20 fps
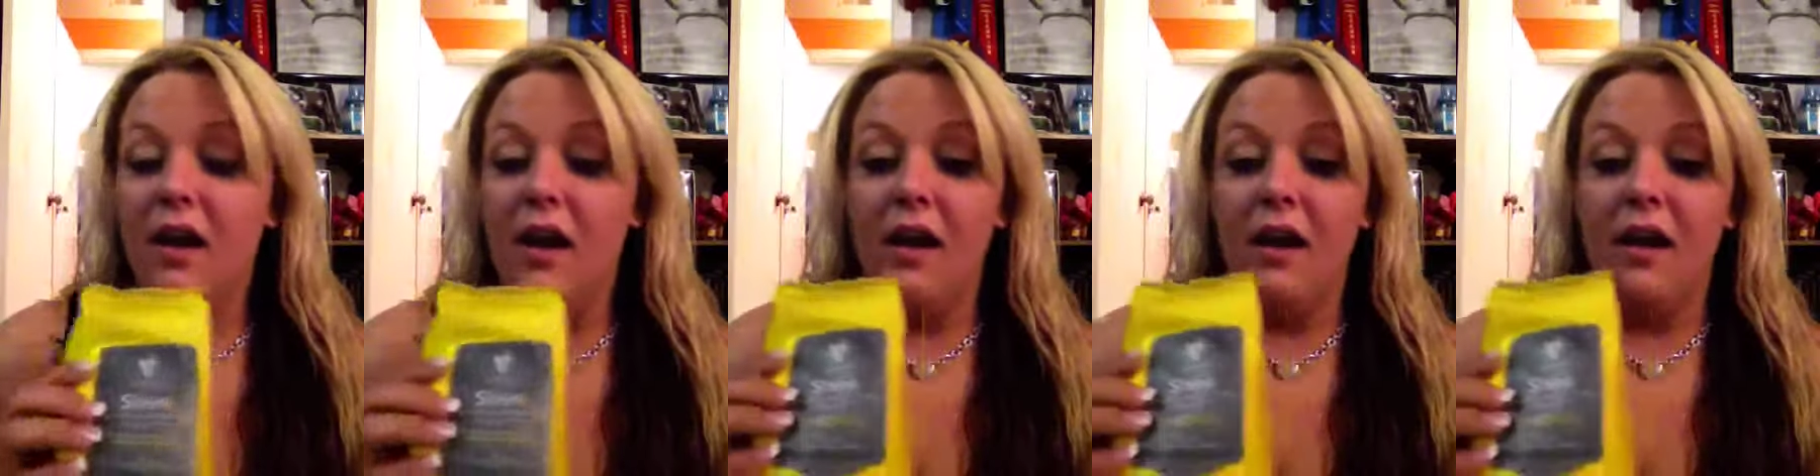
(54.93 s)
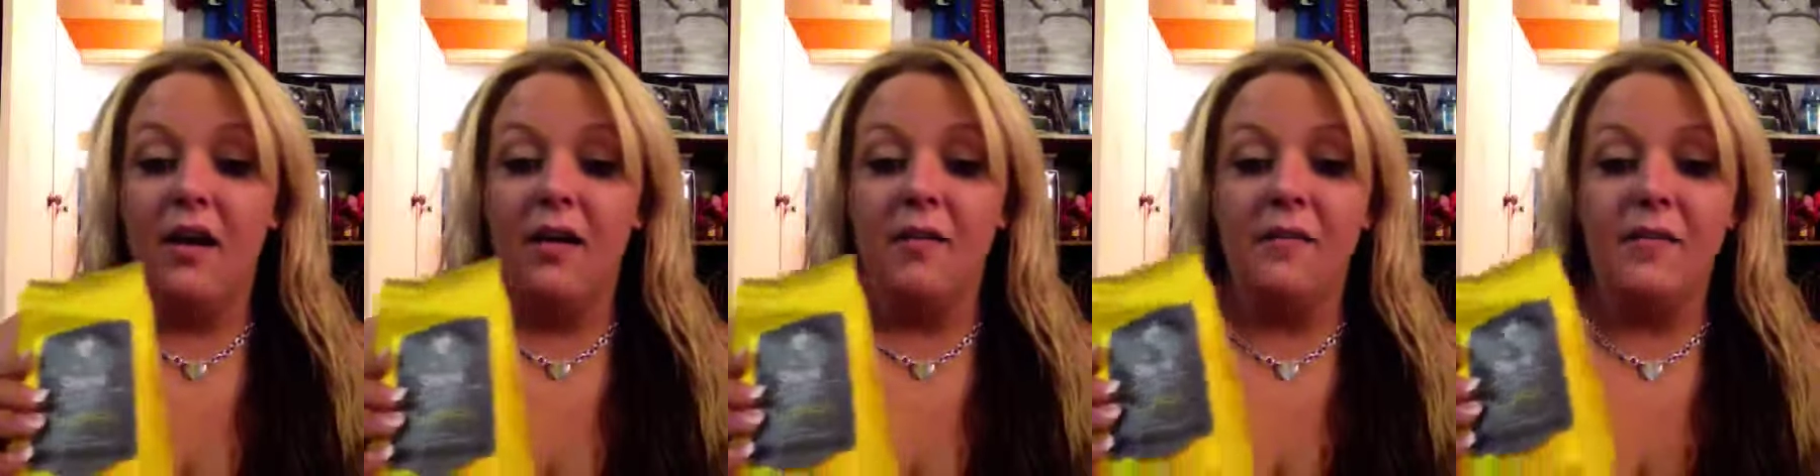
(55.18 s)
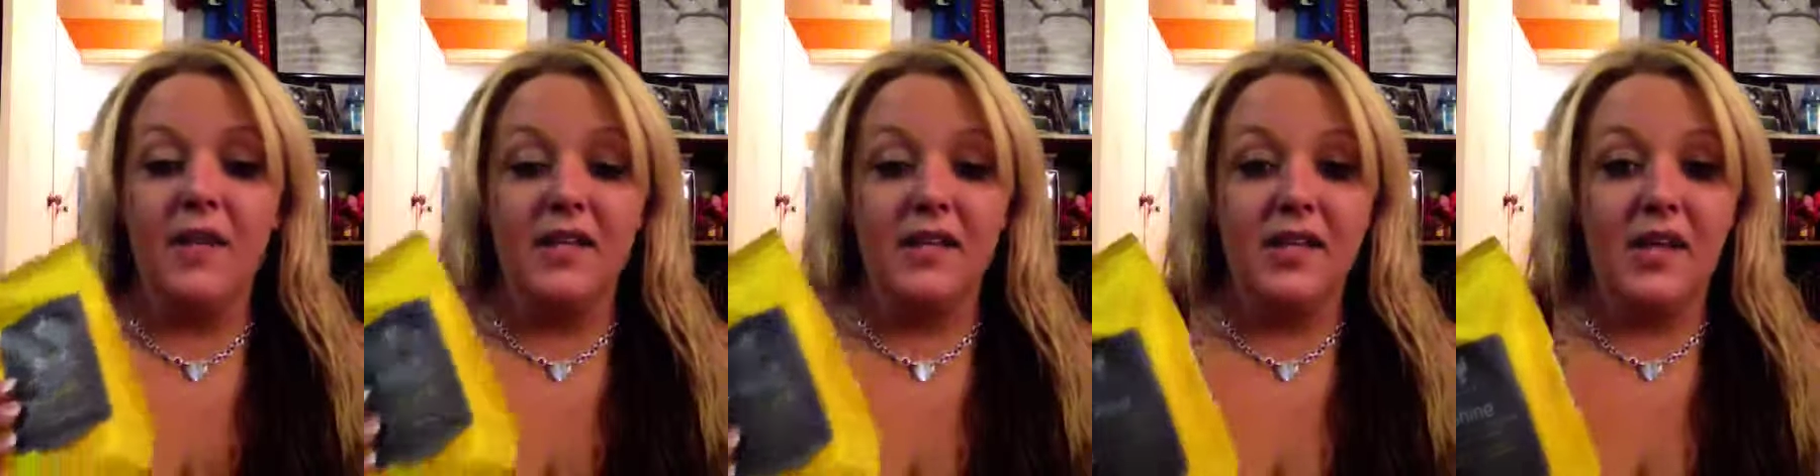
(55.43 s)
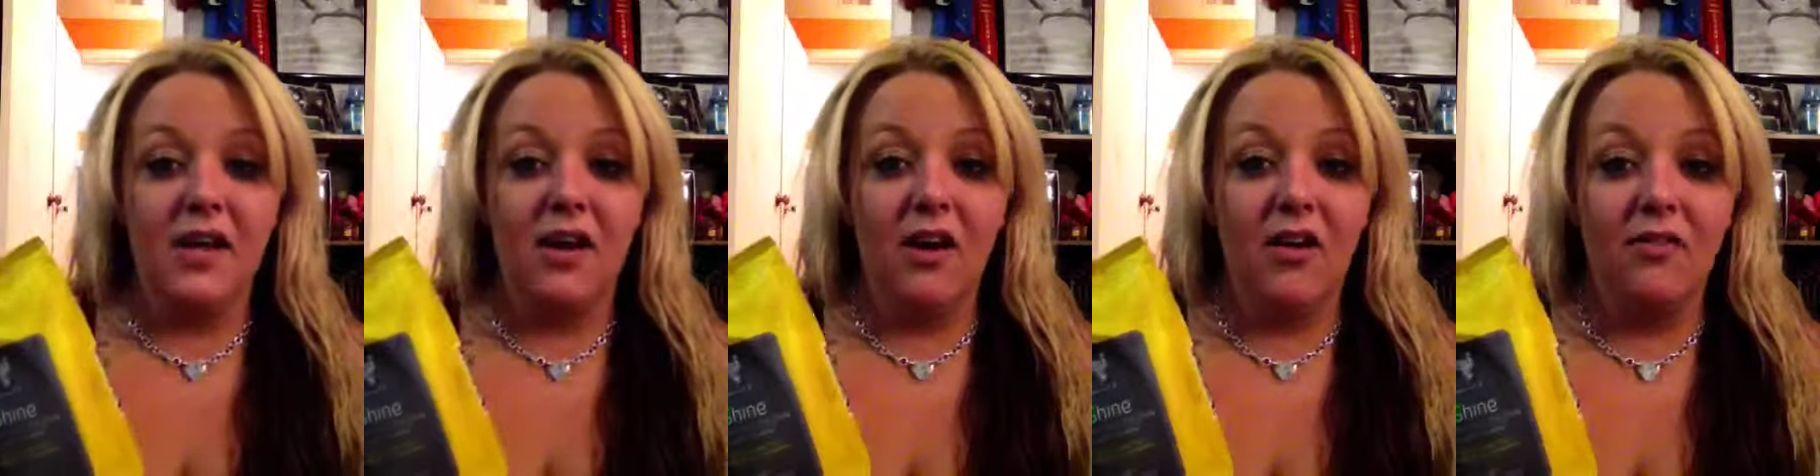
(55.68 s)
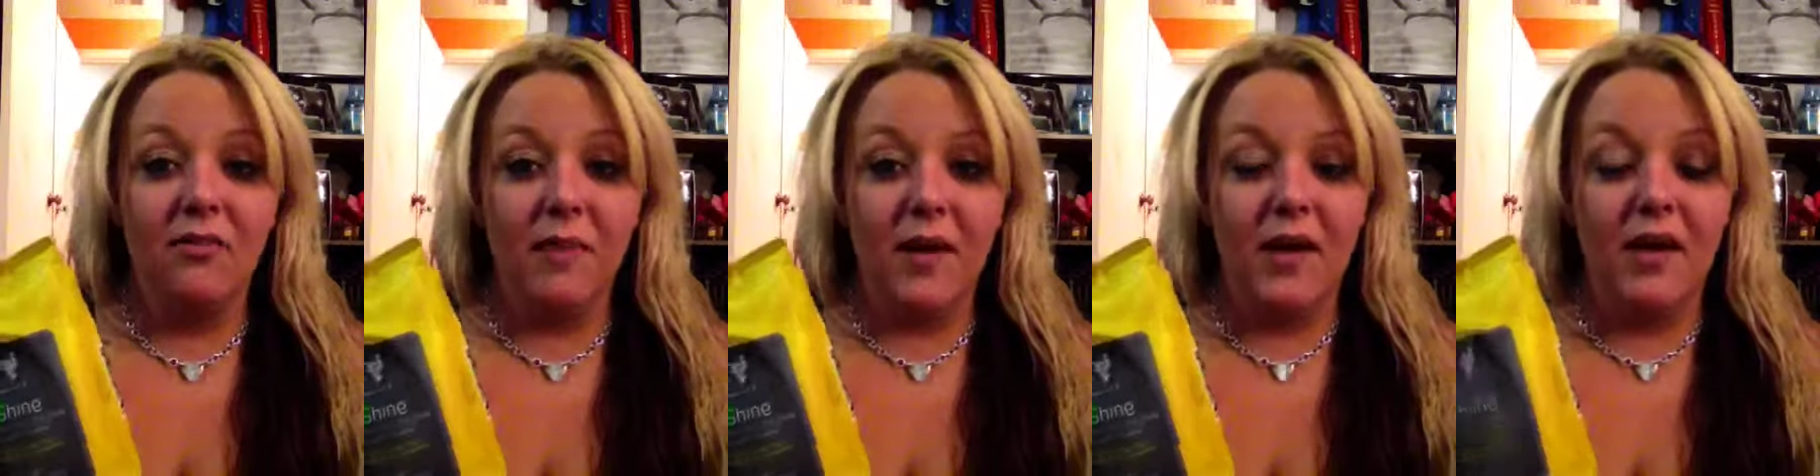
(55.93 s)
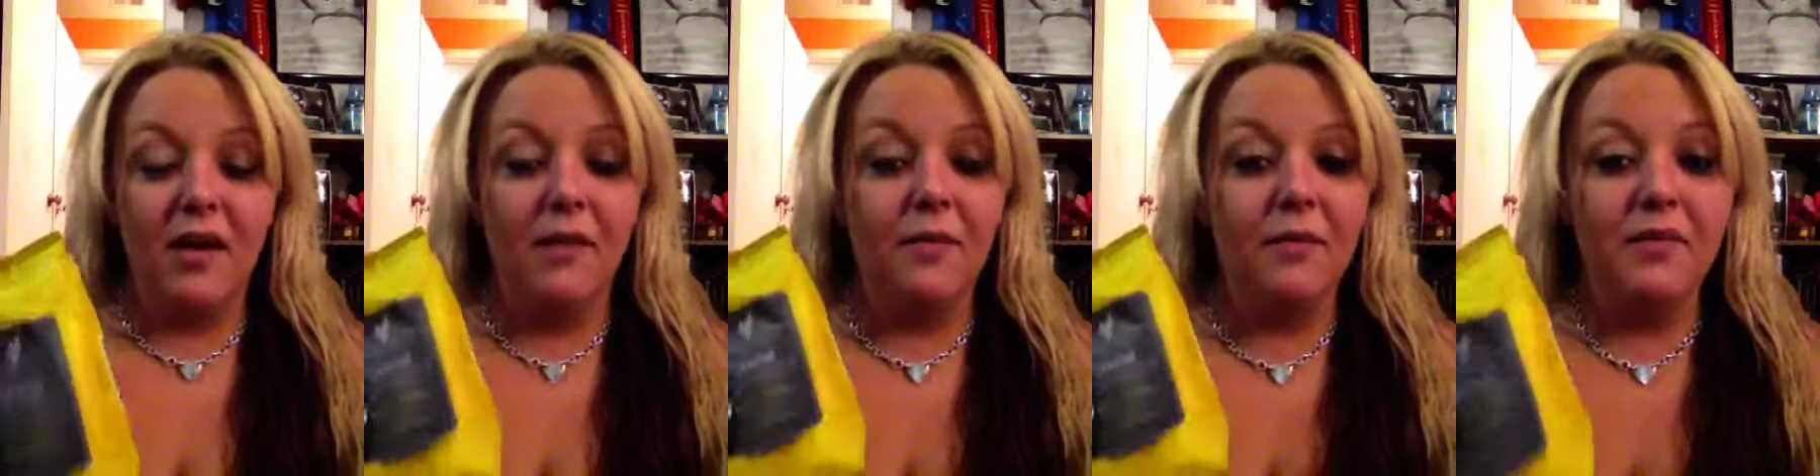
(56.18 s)
They take off
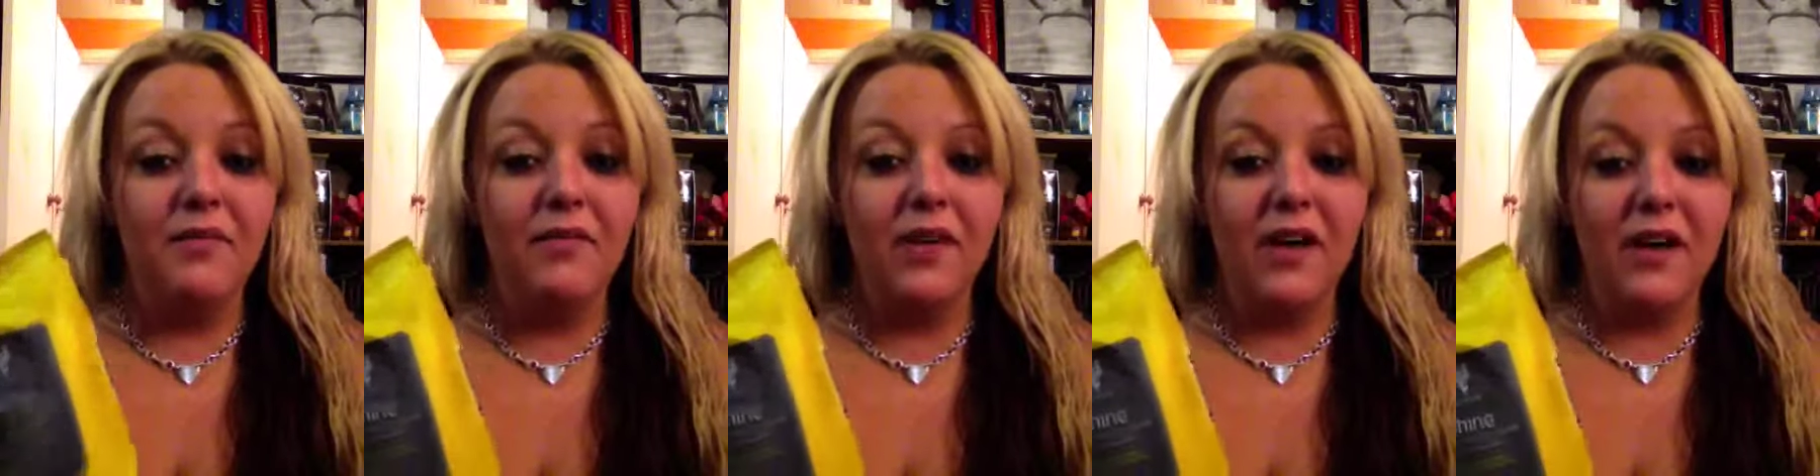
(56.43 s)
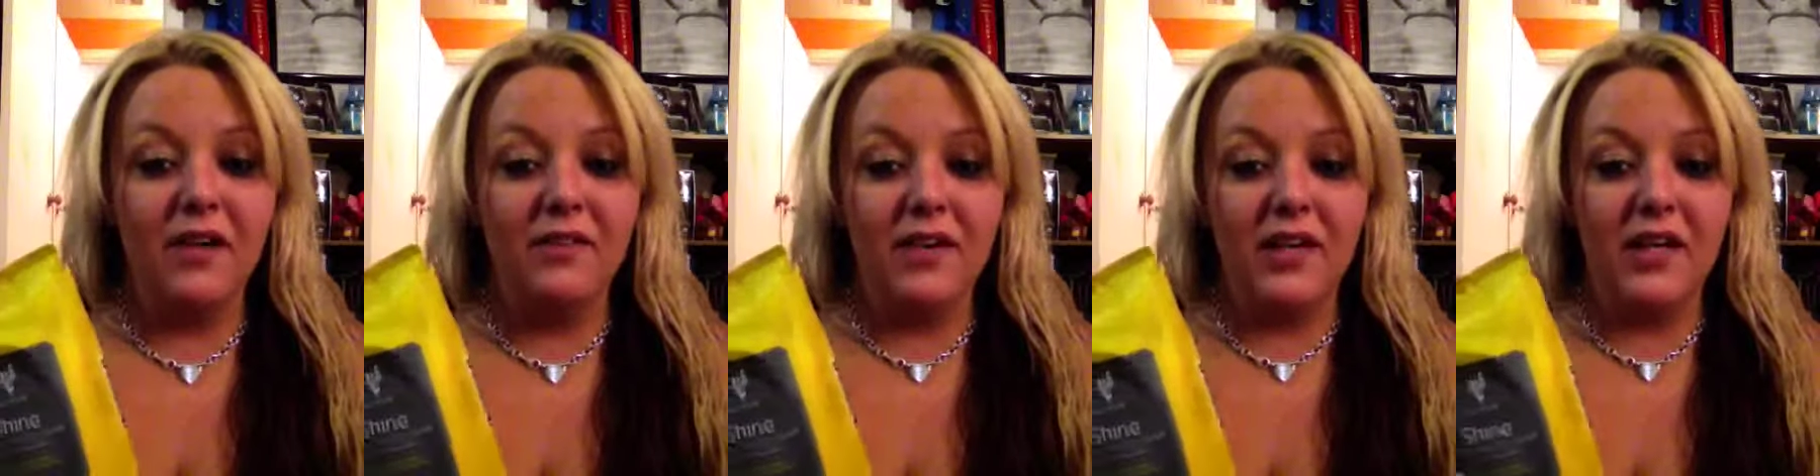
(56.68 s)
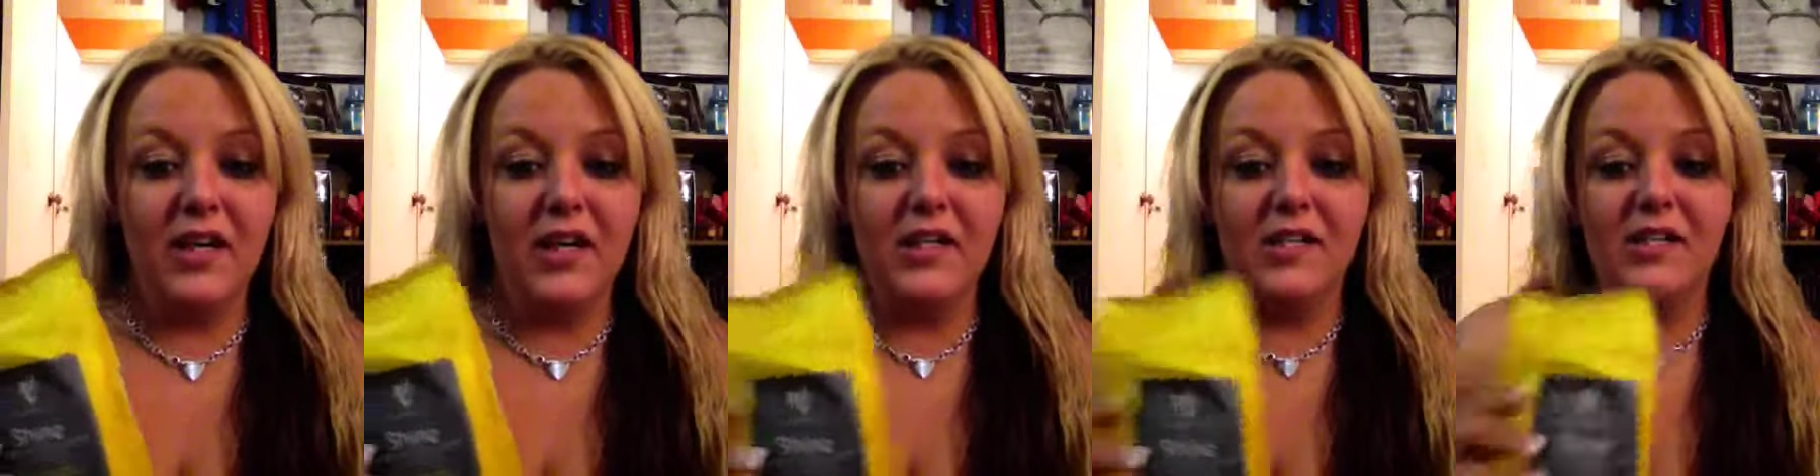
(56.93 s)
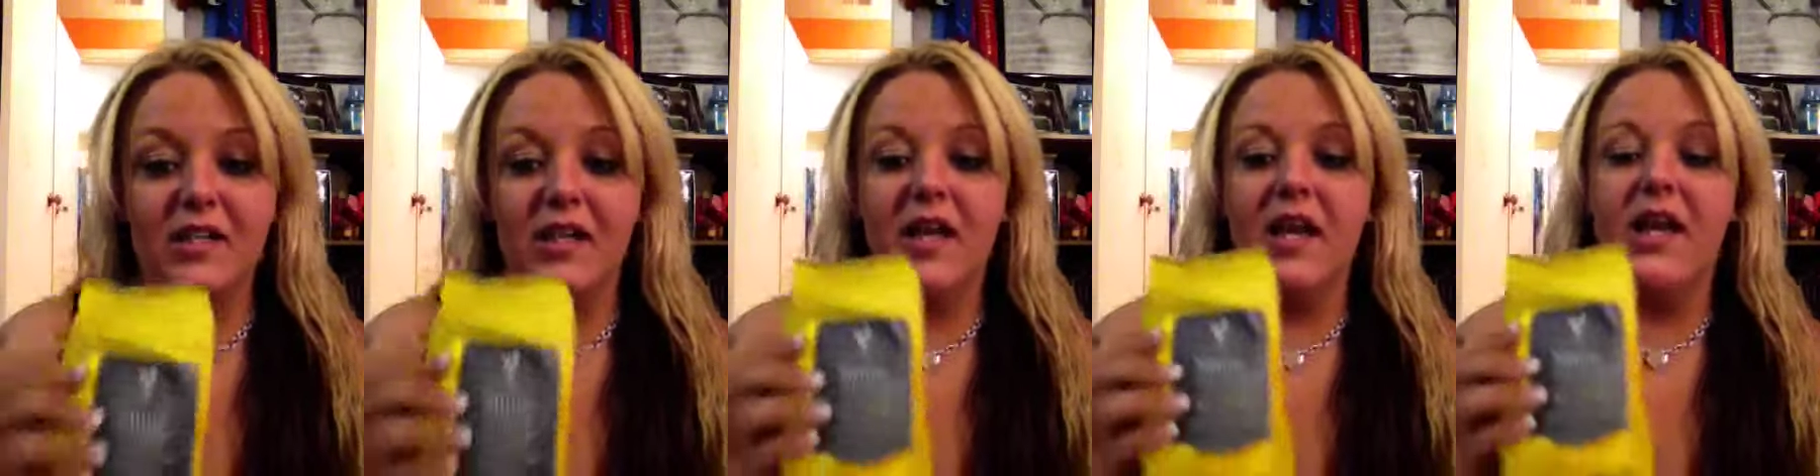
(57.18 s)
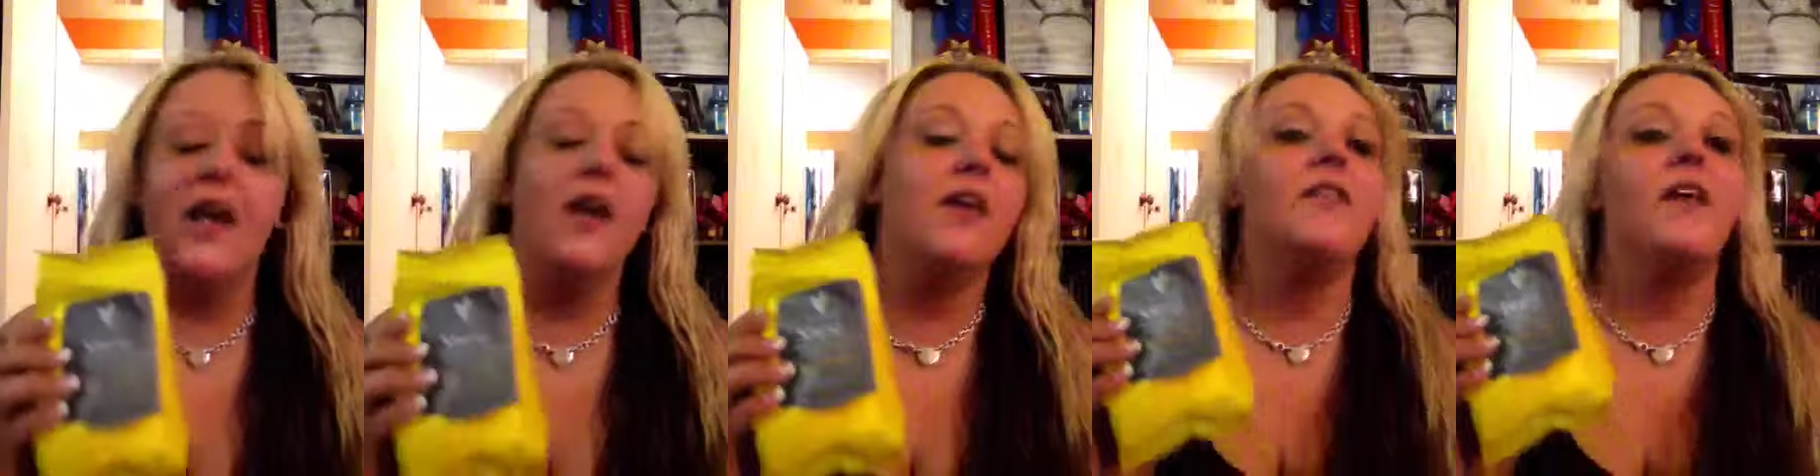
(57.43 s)
makeup very, very easily.